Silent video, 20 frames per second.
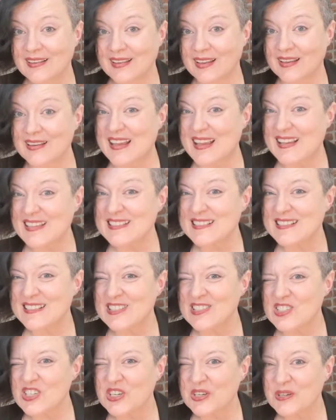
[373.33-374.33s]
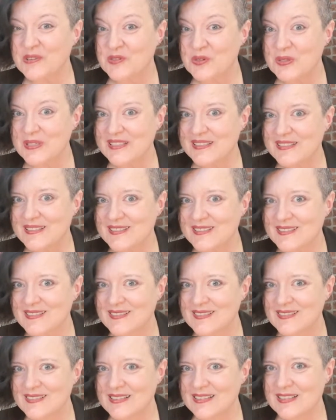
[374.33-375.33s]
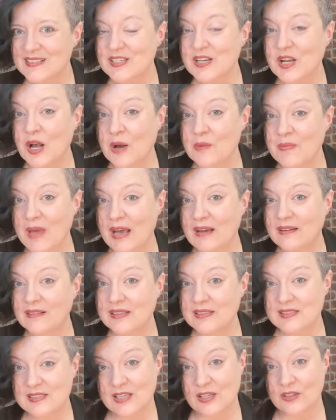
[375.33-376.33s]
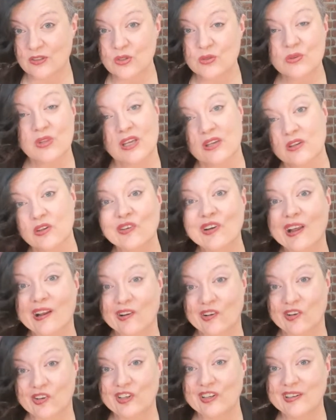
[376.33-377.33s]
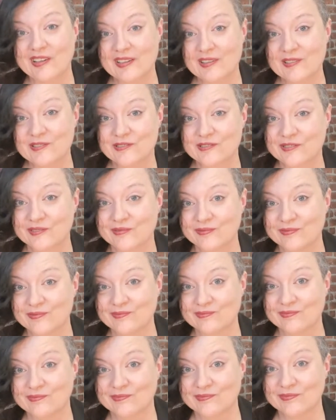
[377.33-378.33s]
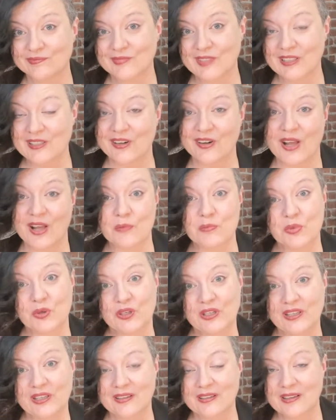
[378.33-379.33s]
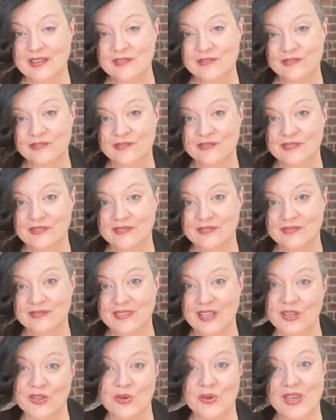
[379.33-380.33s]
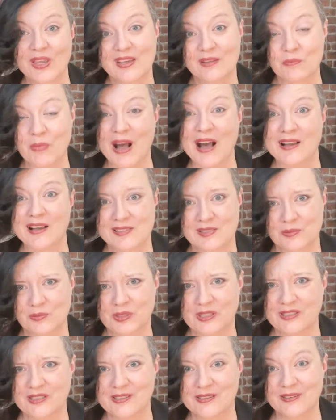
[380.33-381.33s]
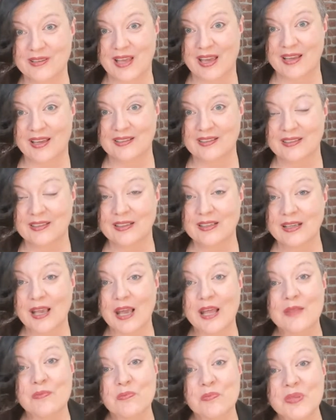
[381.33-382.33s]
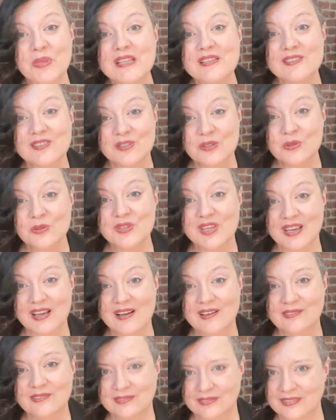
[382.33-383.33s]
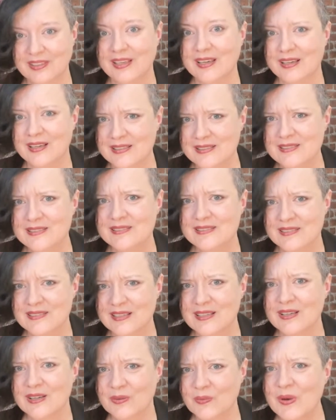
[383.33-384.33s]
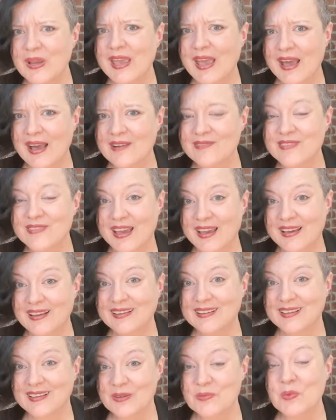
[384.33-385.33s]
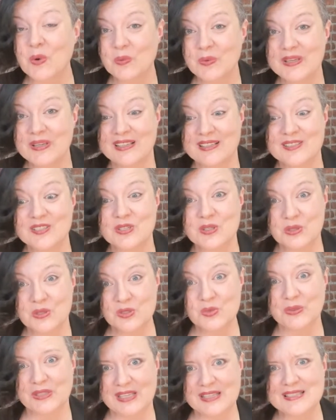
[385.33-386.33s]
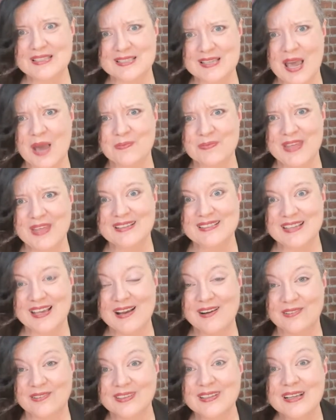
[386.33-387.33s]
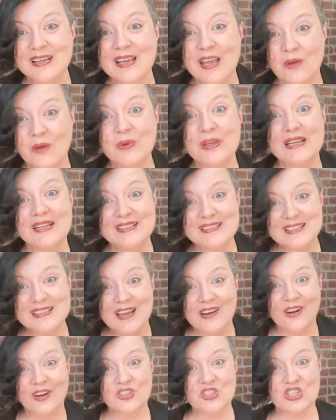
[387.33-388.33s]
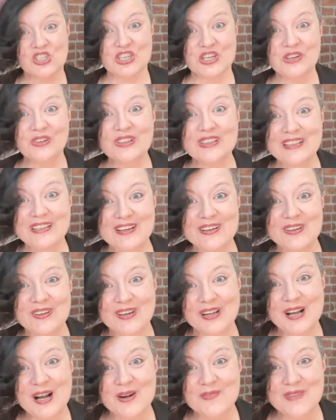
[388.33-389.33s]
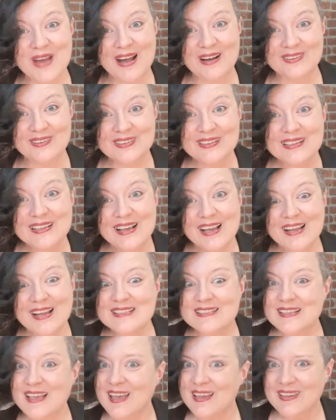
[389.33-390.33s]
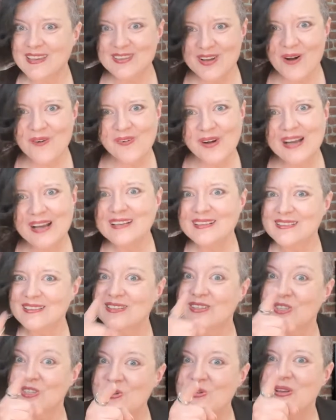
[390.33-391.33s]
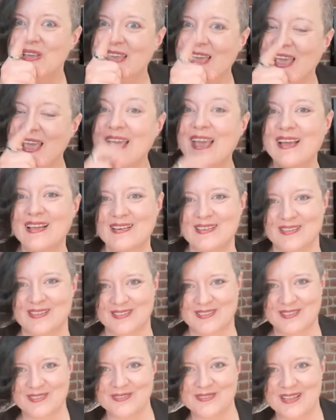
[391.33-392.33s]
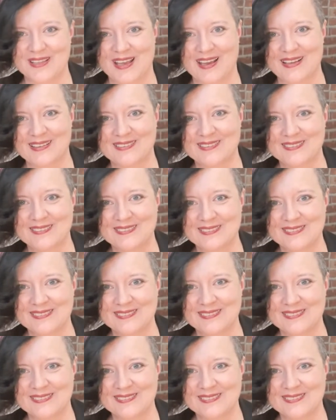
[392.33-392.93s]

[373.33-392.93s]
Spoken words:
the nasty chick voice, to come out and tell you that you're not good enough, that you're not pretty enough, that you can't possibly do that, and beats you down. Yes, we have that. And what we need to do is we need to tap that down, and we need to get our cheerleader to come out and say, you know what? You can do that.